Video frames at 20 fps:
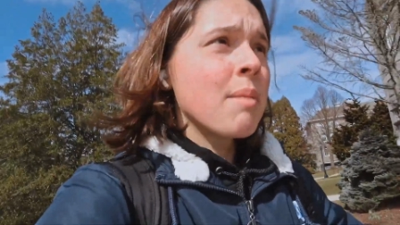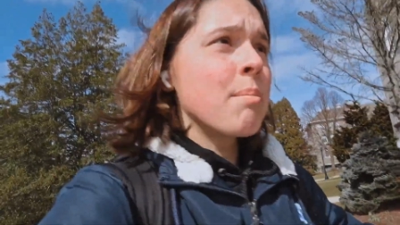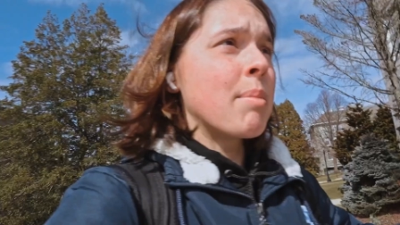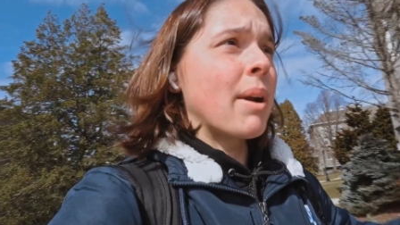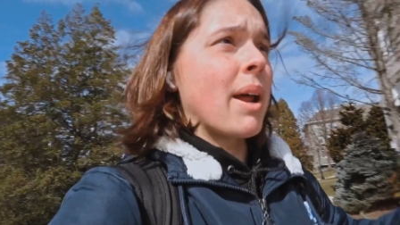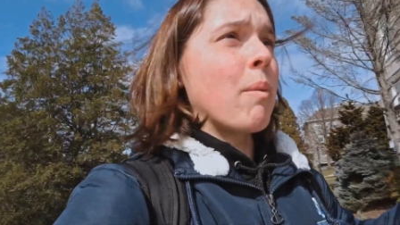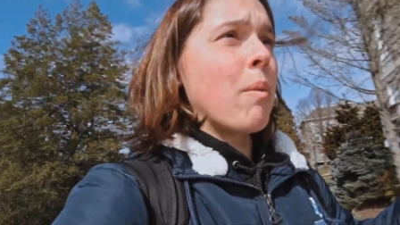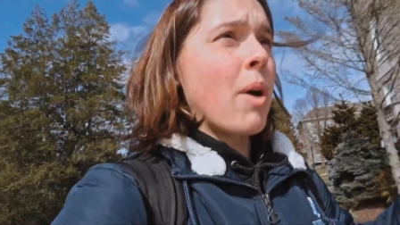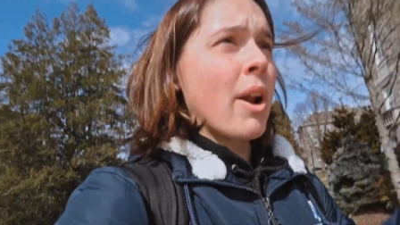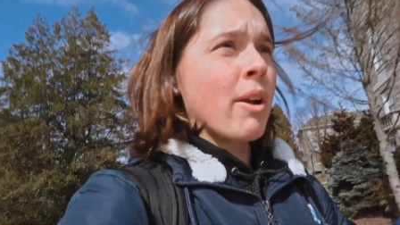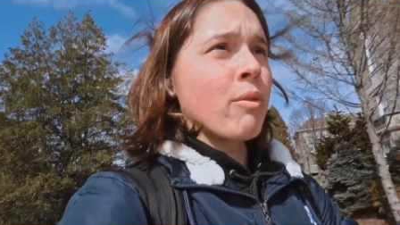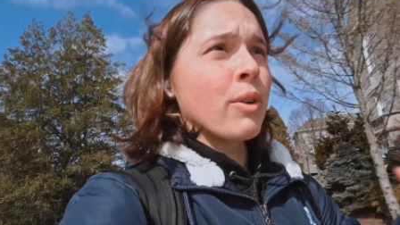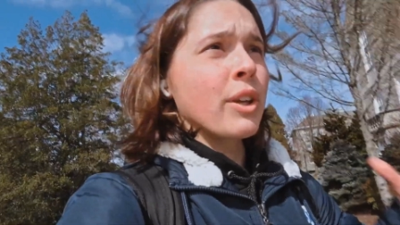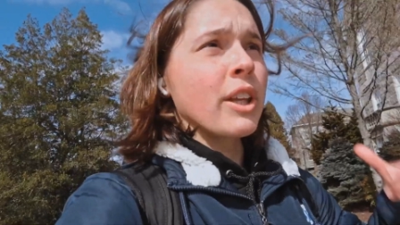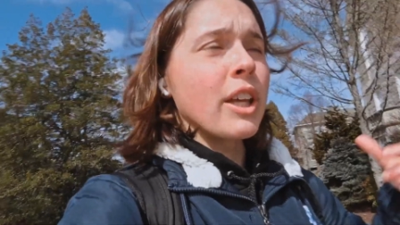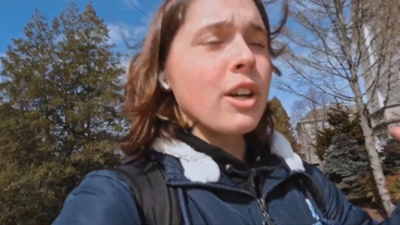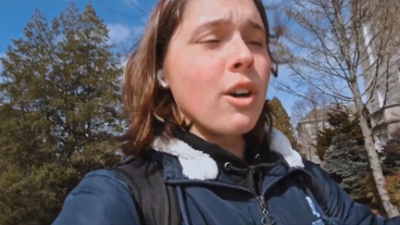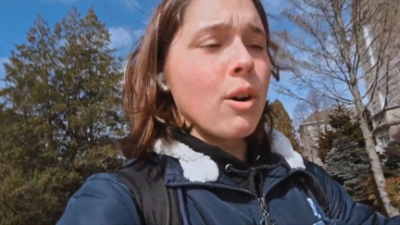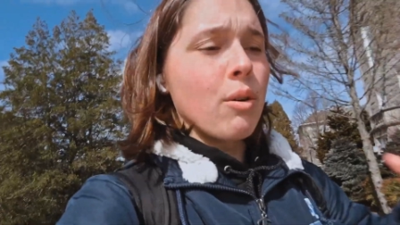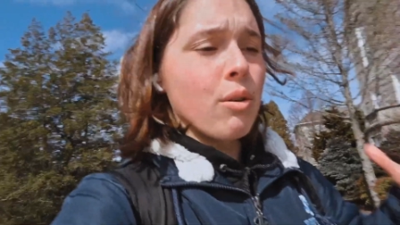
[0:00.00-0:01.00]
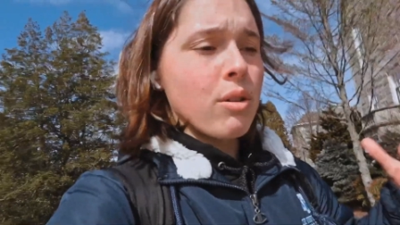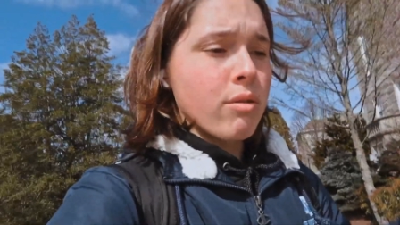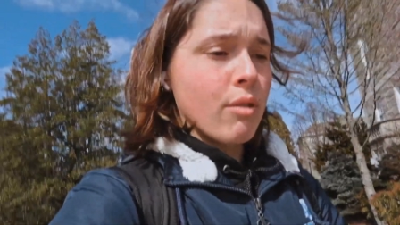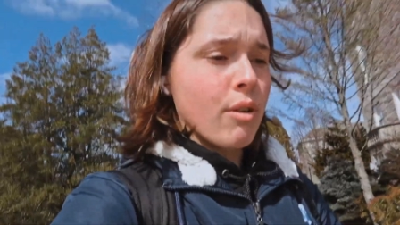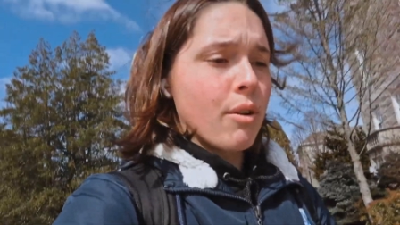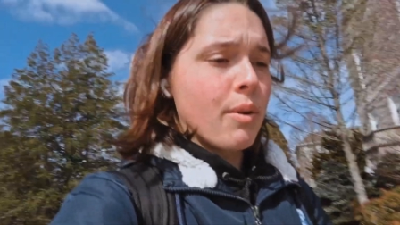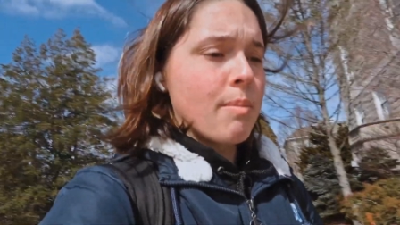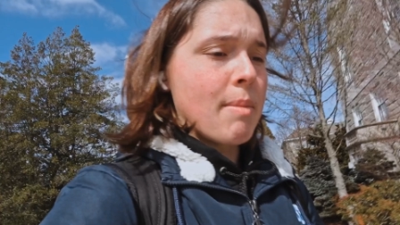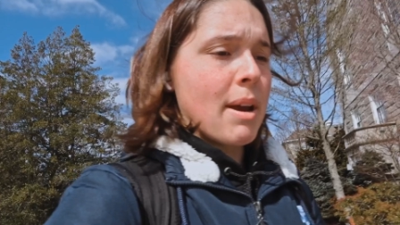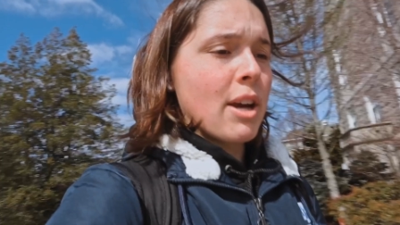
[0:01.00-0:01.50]
but I wanna really go
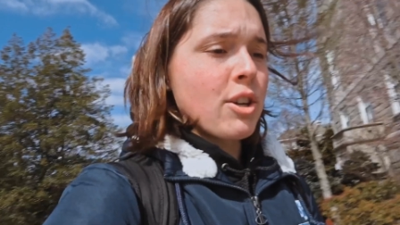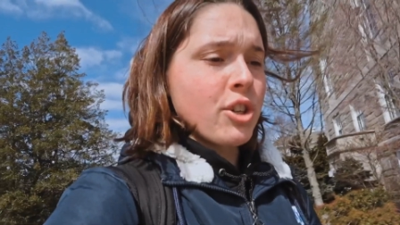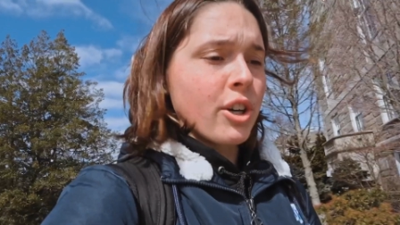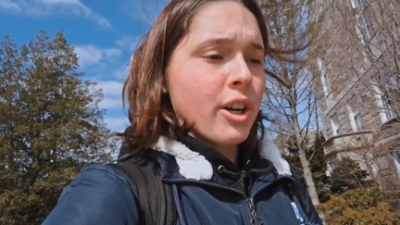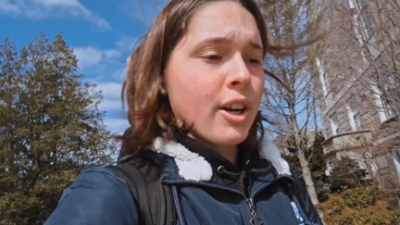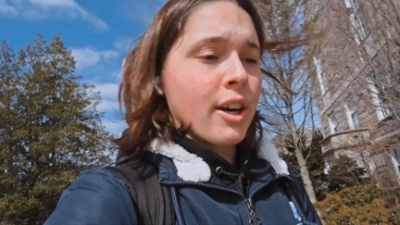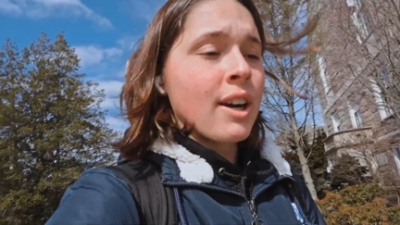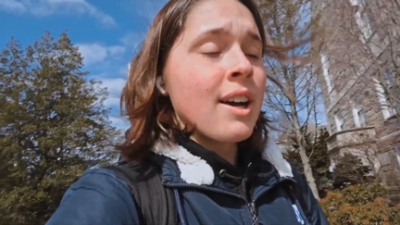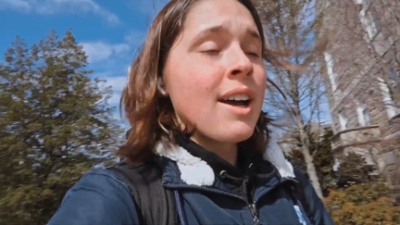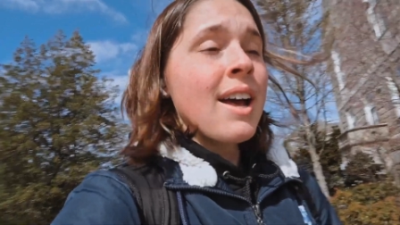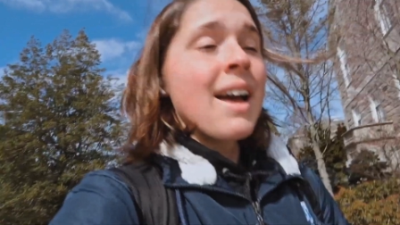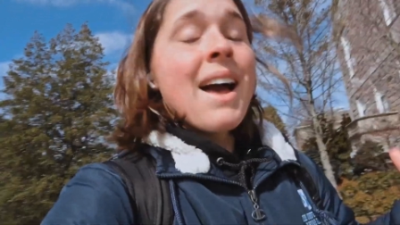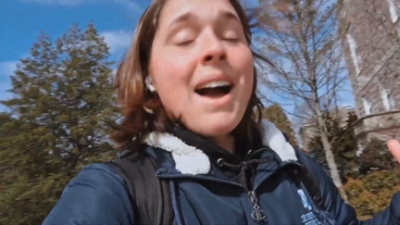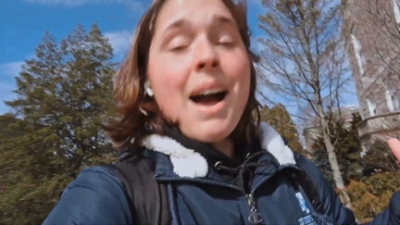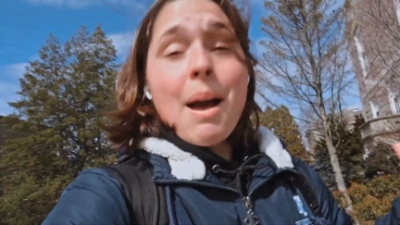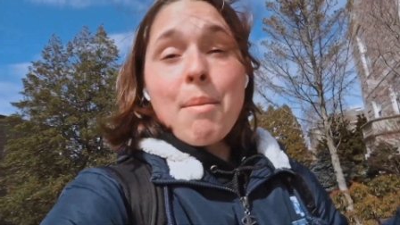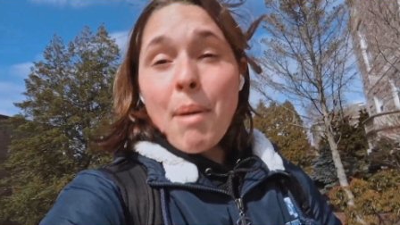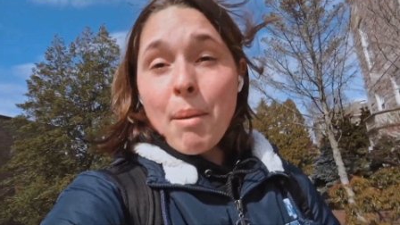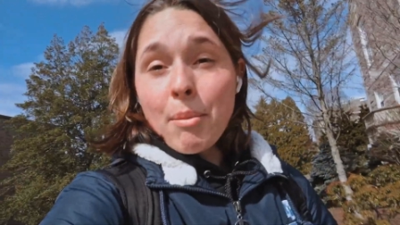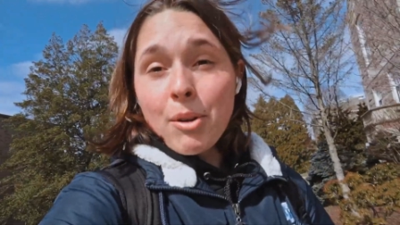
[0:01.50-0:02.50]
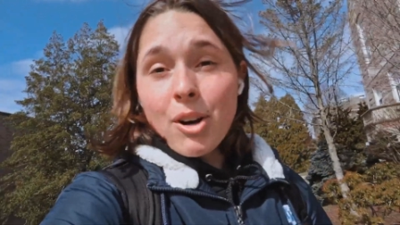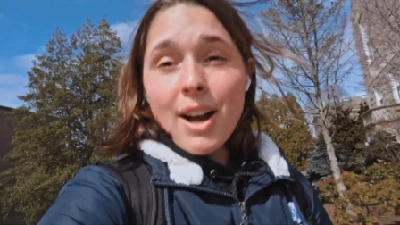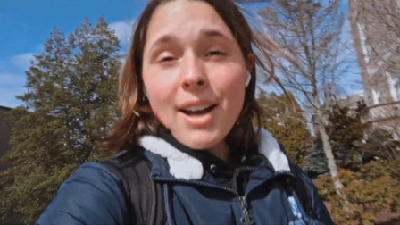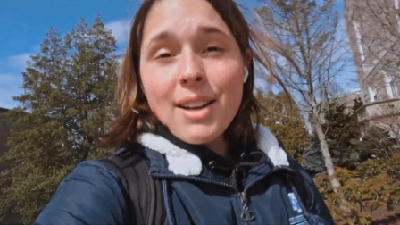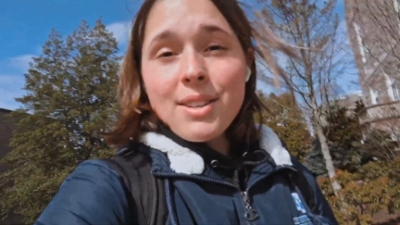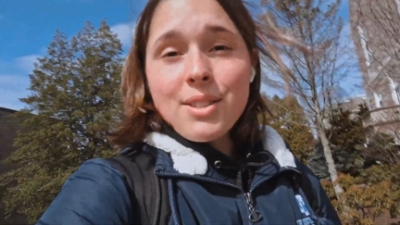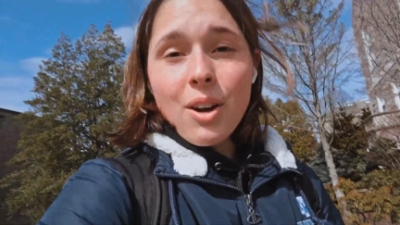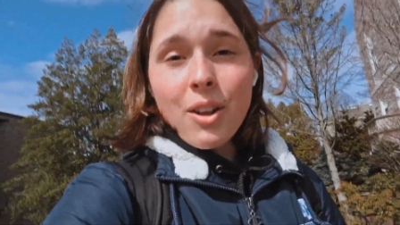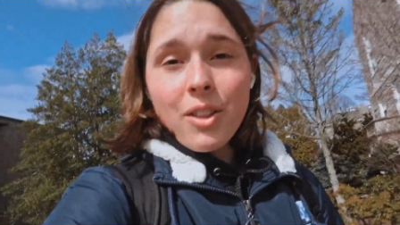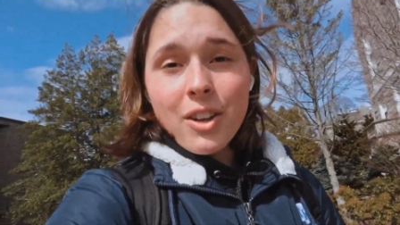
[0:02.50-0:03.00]
through and make sure I
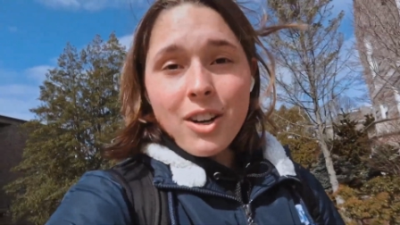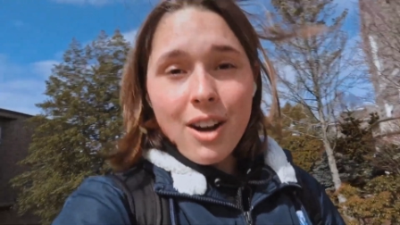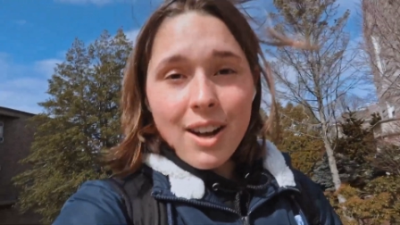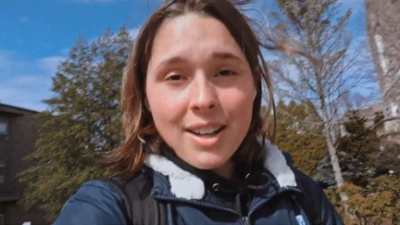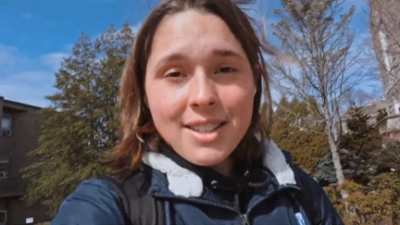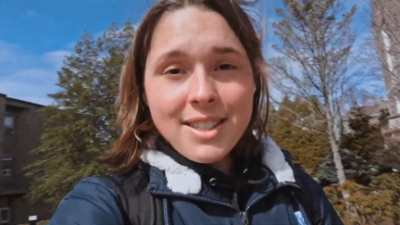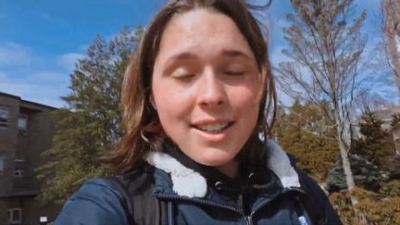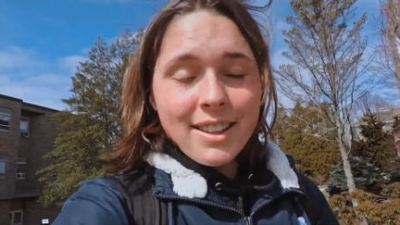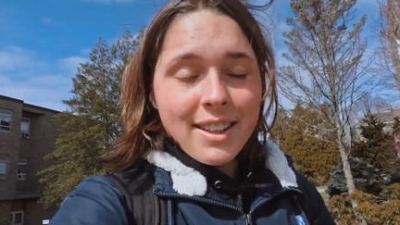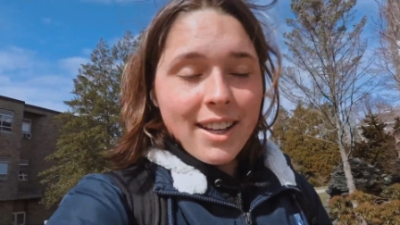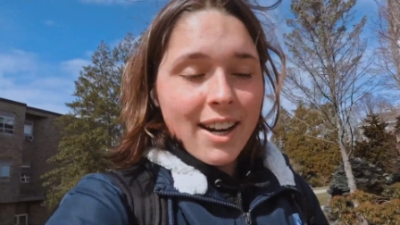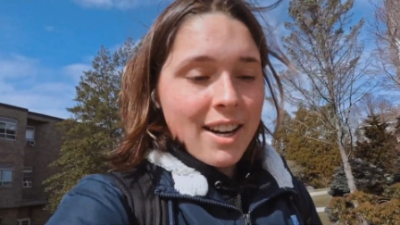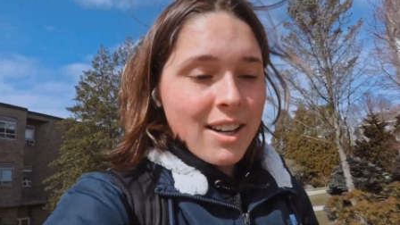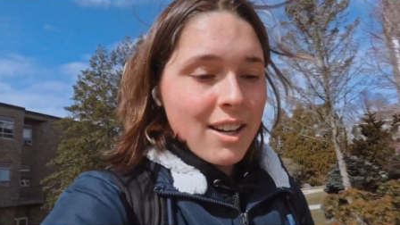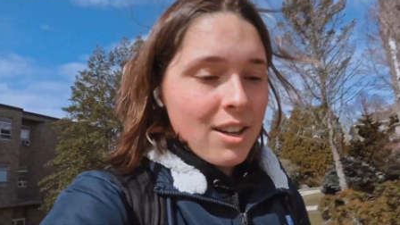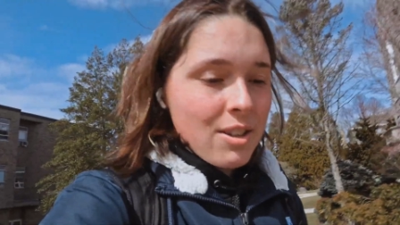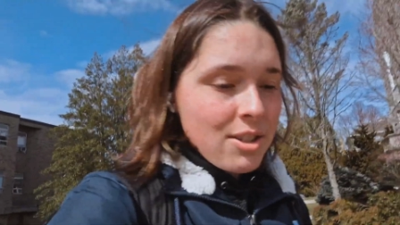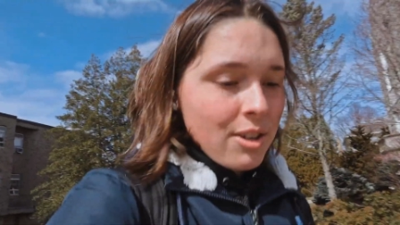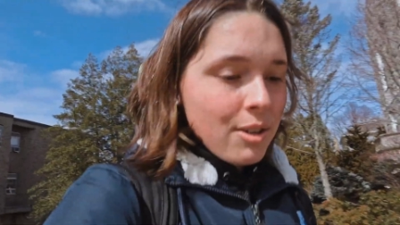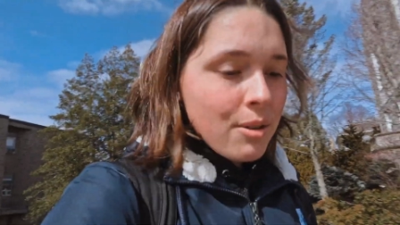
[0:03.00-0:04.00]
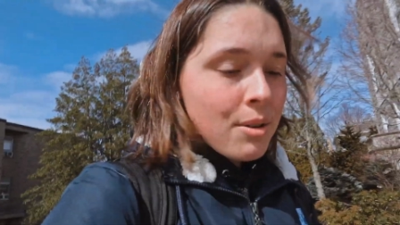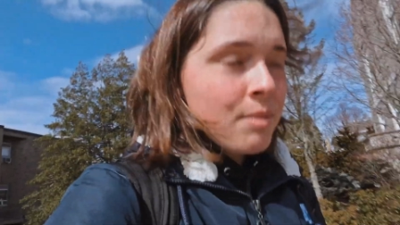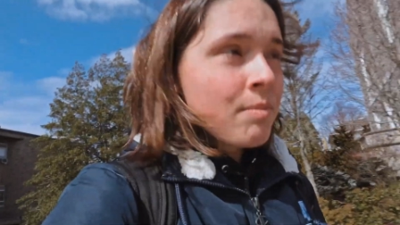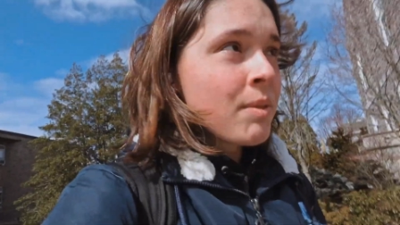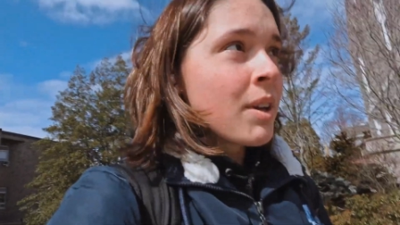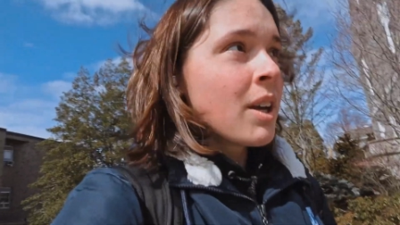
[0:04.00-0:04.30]
memorize all the content that I need to.